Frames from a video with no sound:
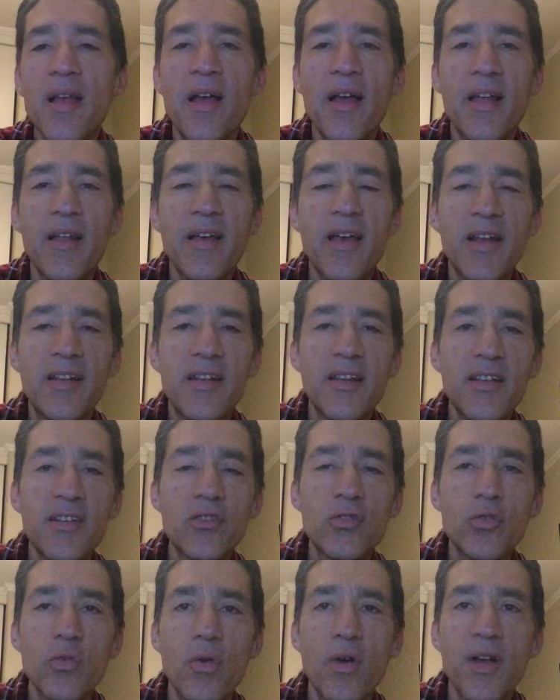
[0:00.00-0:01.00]
At
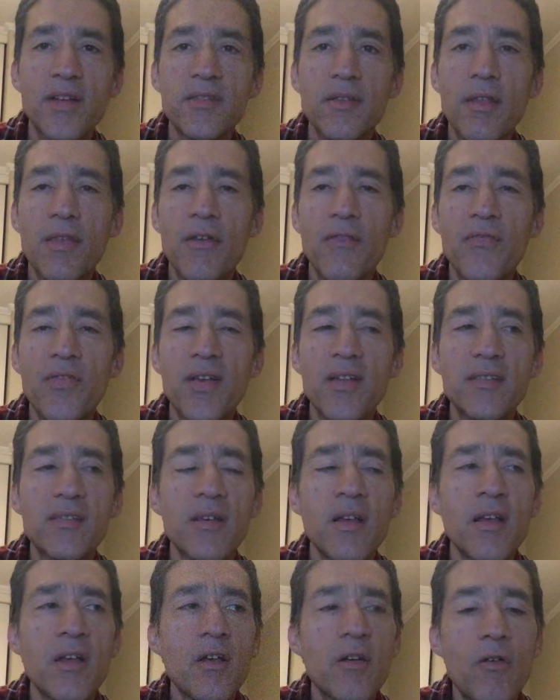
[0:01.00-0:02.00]
least to us, the
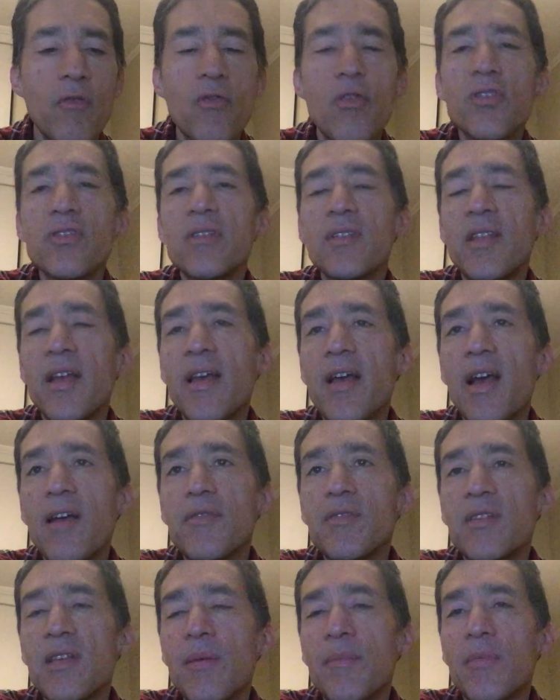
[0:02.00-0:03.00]
fans. Of course, they
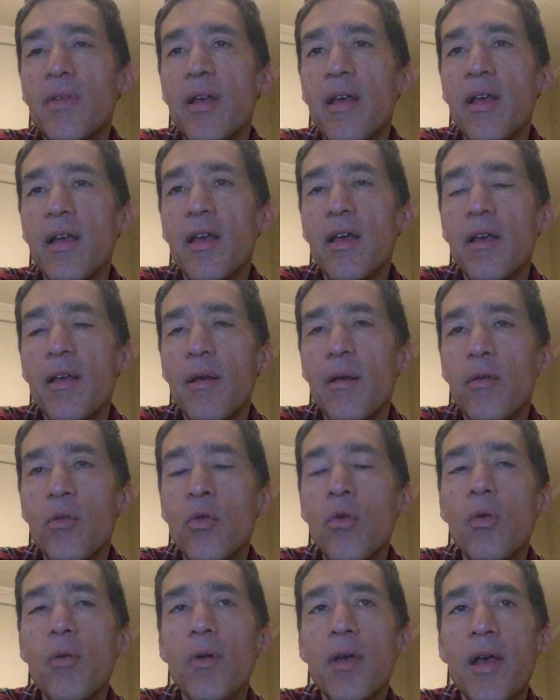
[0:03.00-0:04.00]
have some
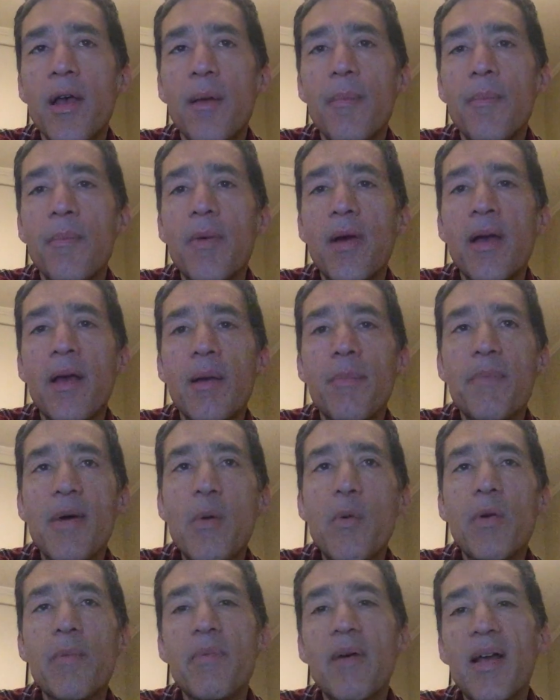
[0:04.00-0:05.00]
cool
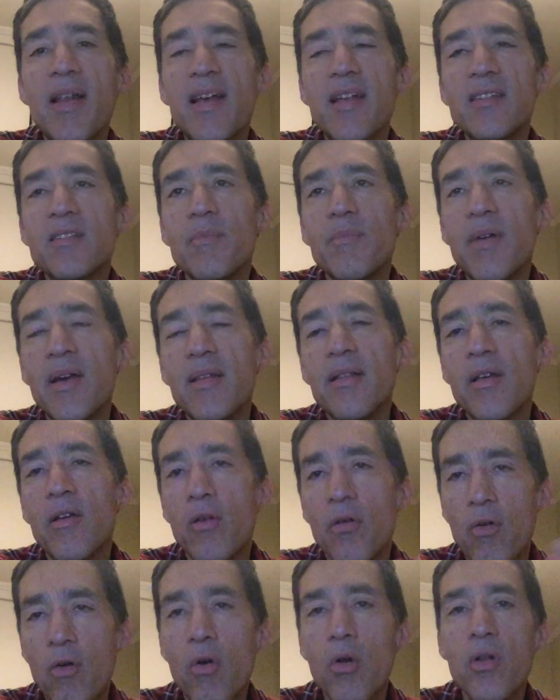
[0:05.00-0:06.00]
power ballads, but
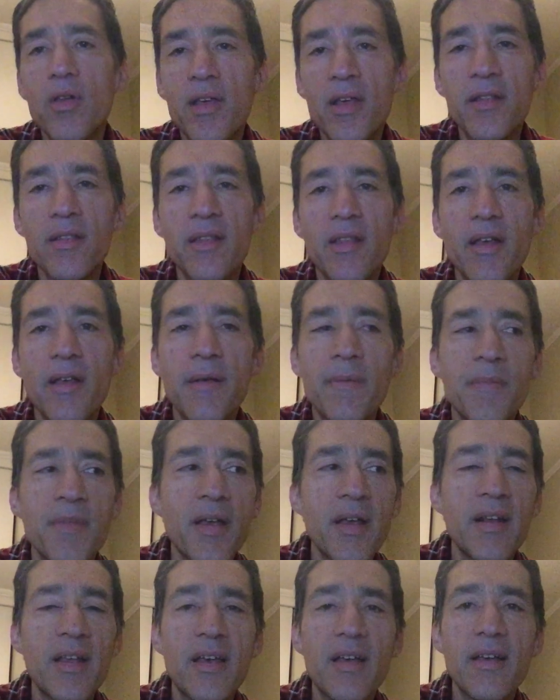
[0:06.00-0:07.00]
all in the
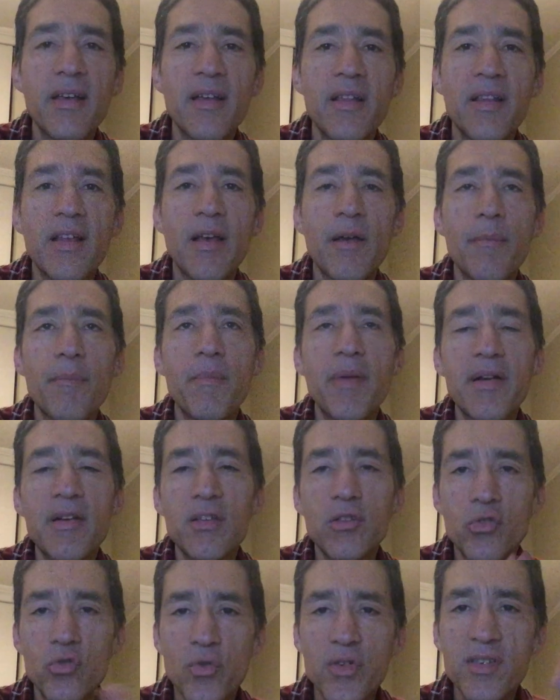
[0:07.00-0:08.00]
in a
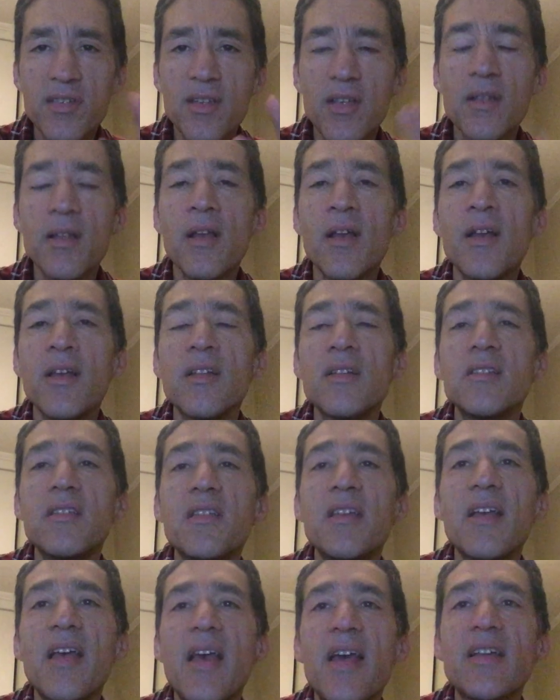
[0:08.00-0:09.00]
very twisted
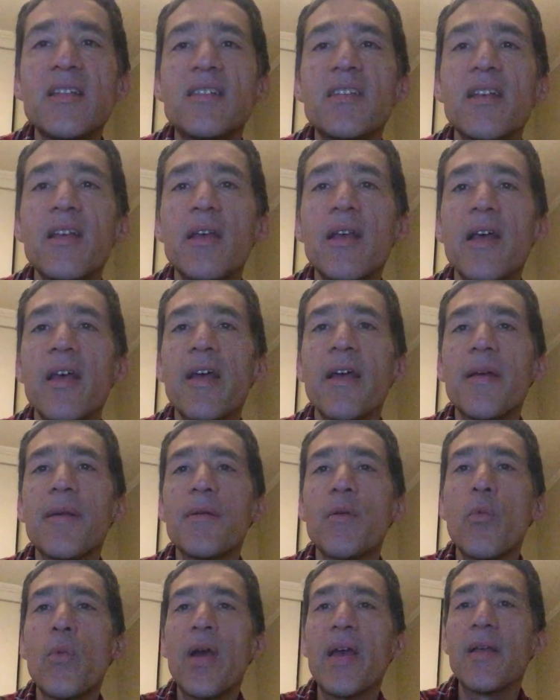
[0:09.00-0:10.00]

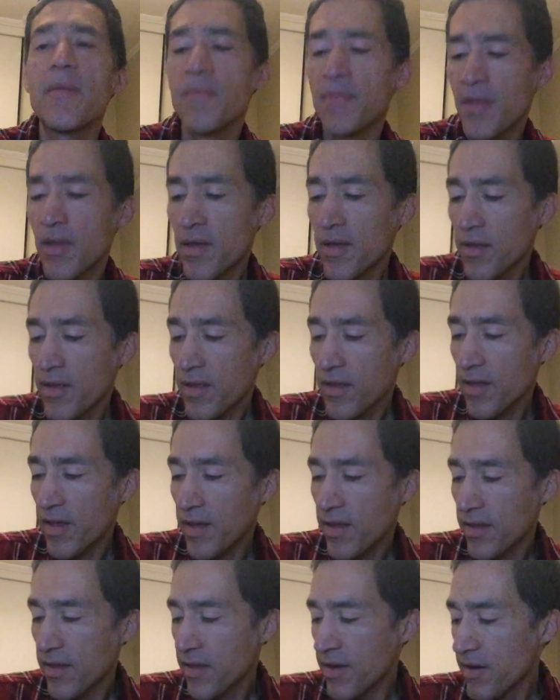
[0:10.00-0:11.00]
DAD way.
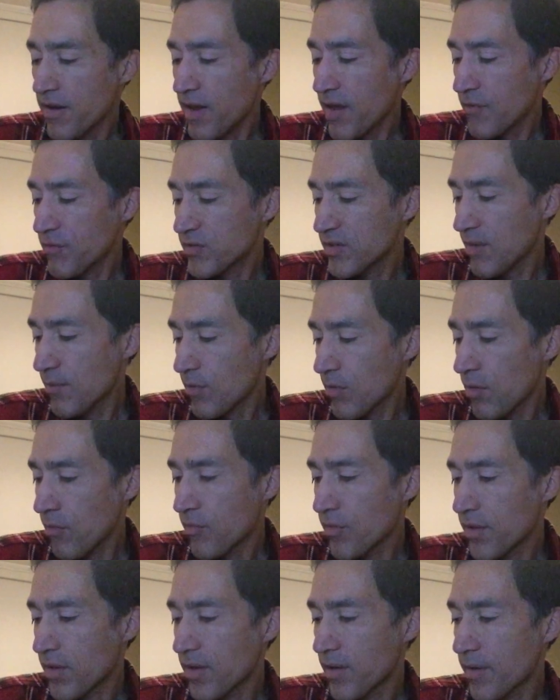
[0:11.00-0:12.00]
Here I have some
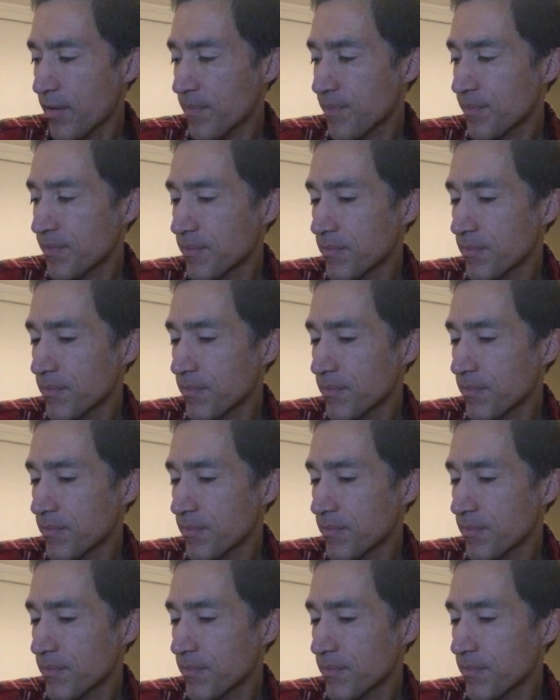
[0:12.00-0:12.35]
of the